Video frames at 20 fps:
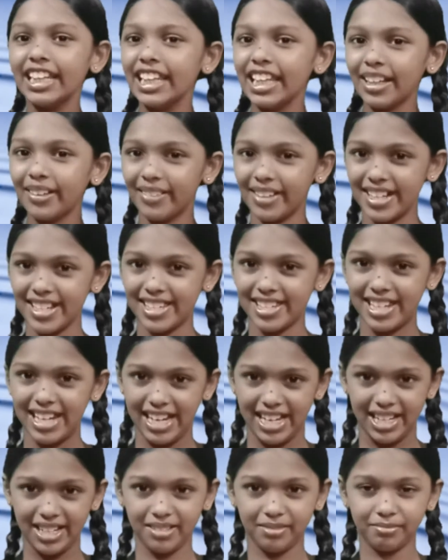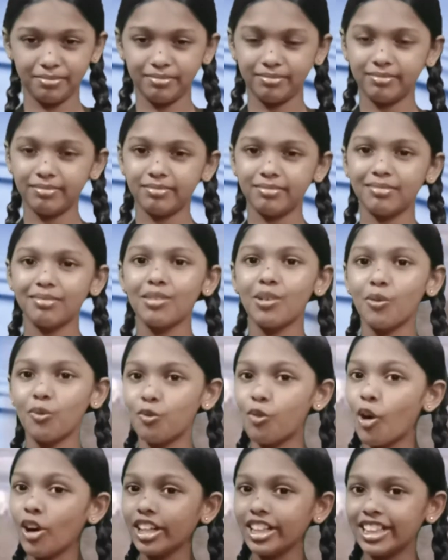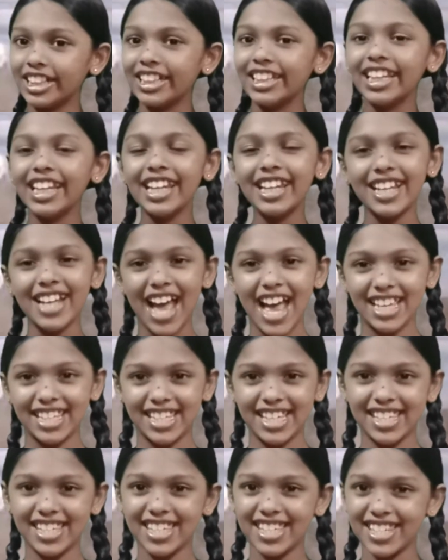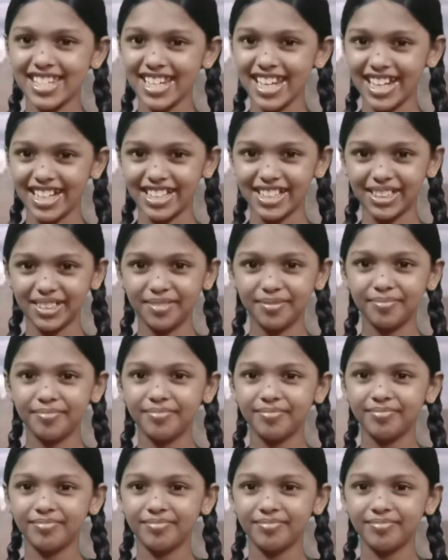in liquid state, water in gaseous state.